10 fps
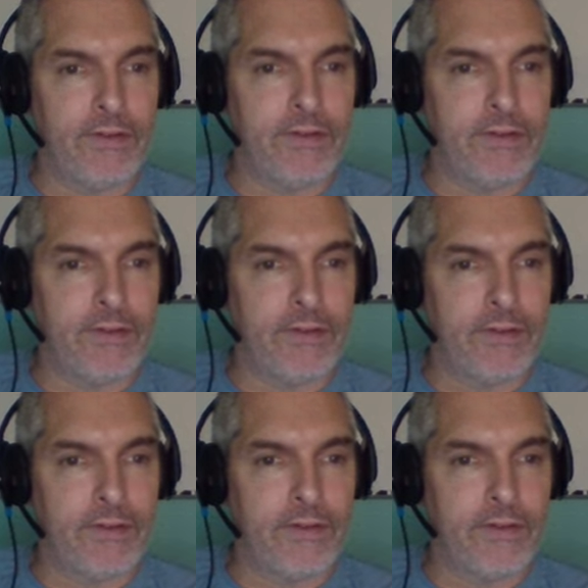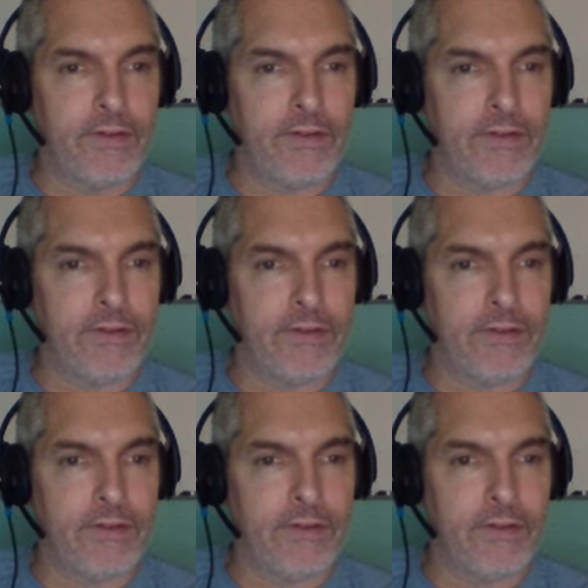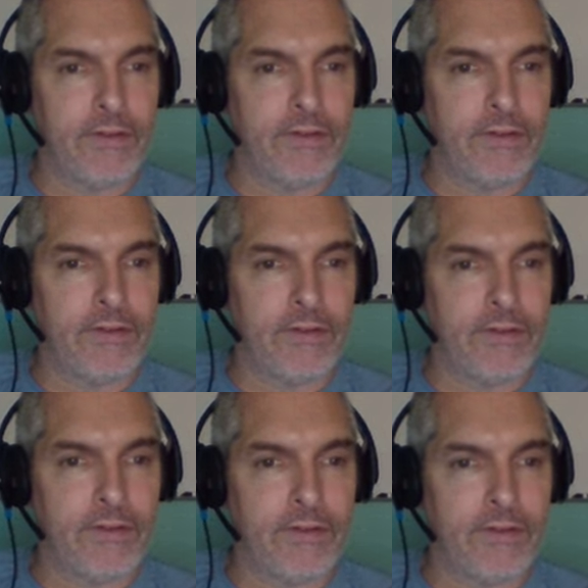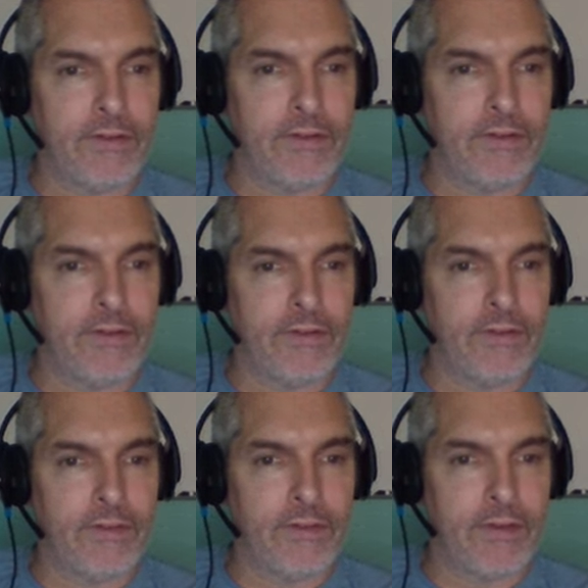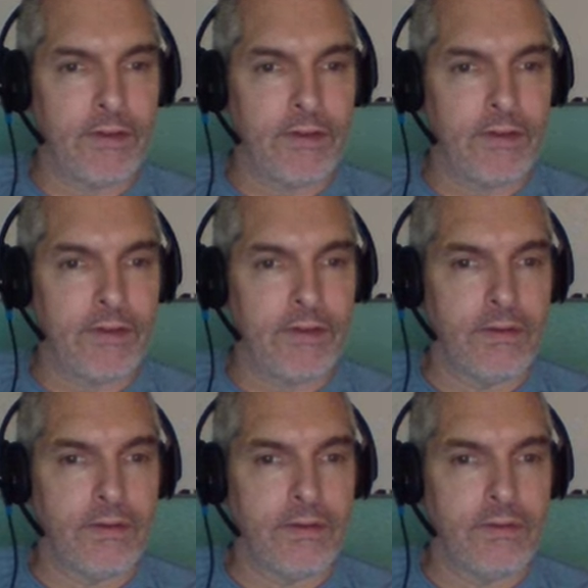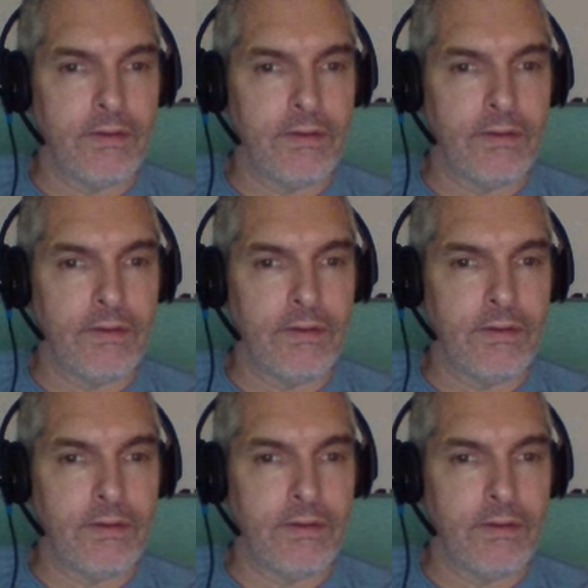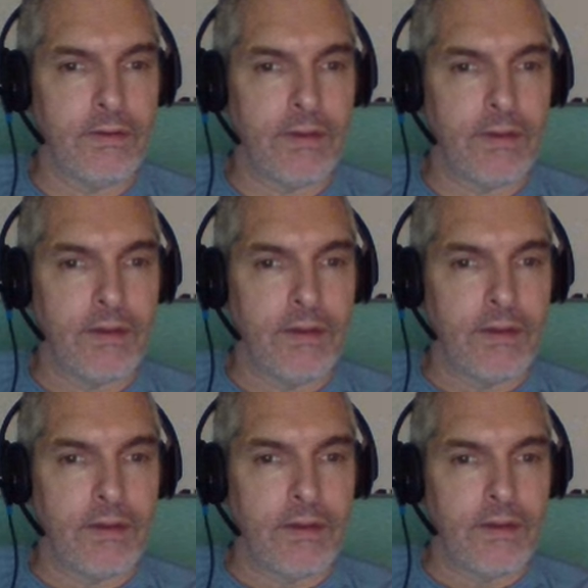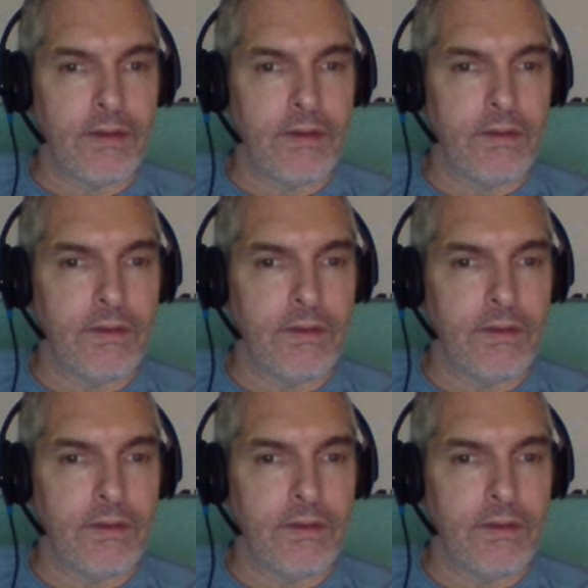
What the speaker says: No one is speaking in this clip.